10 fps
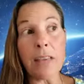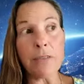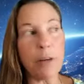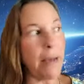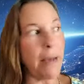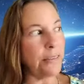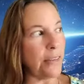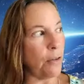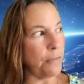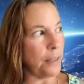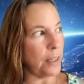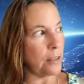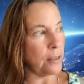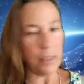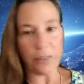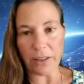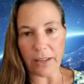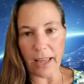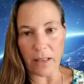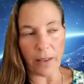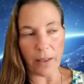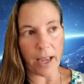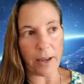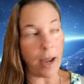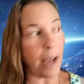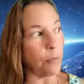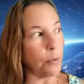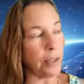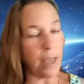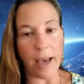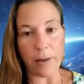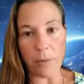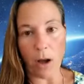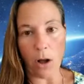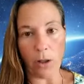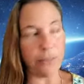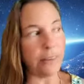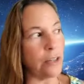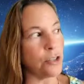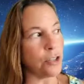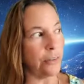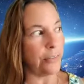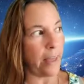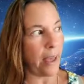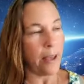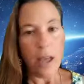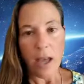even myself, like like today, like I I really had all intentions that